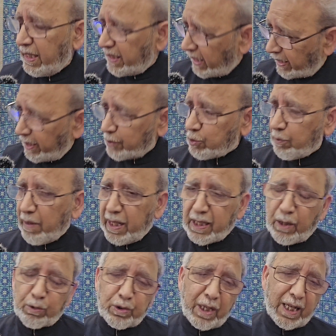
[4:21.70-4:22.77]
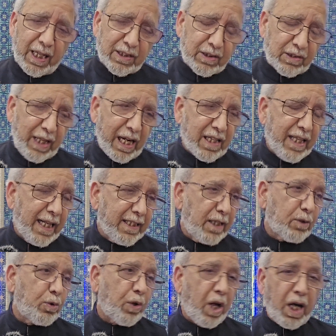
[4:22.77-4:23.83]
And Allah subhanahu wa ta'ala said that
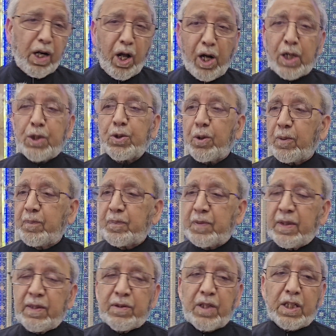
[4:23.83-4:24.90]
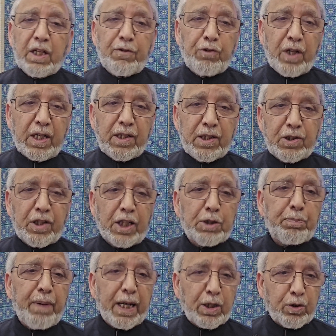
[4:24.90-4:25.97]
in Quran also, that if you are
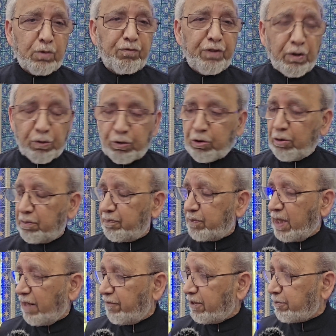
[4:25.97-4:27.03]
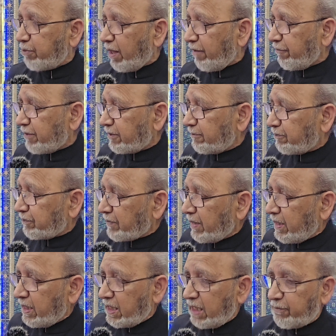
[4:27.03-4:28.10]
disrespectful to your beloved Prophet,
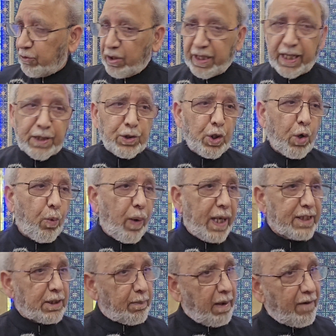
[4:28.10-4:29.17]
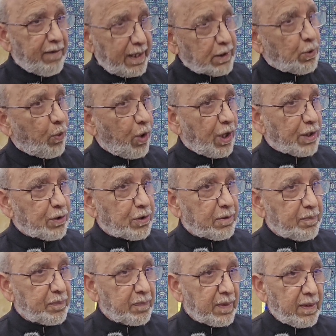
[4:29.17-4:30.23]
if you raise your voice above his voice
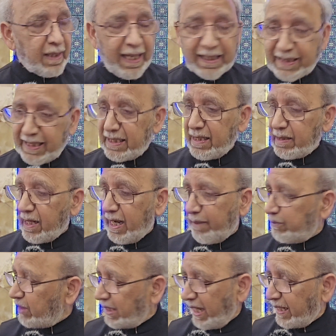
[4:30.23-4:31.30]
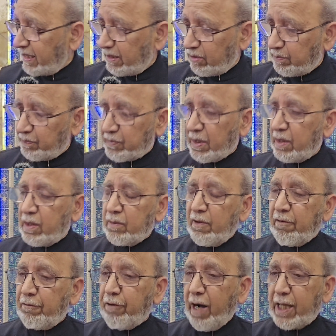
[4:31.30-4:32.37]
at any time, then I can
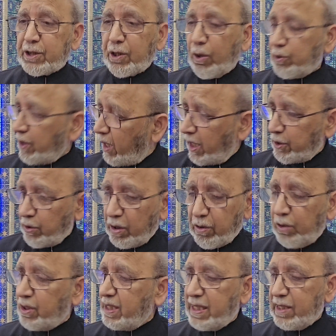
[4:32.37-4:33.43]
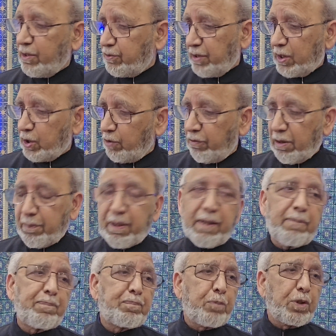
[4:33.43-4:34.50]
wash out all your good deeds and you will
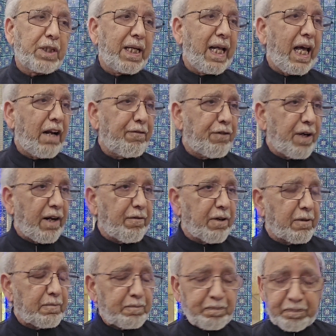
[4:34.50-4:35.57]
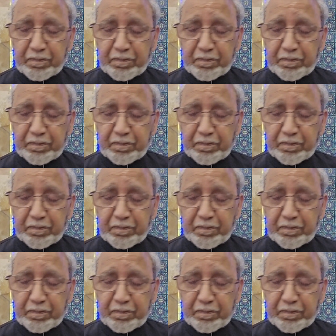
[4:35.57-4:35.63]
be put in hell forever.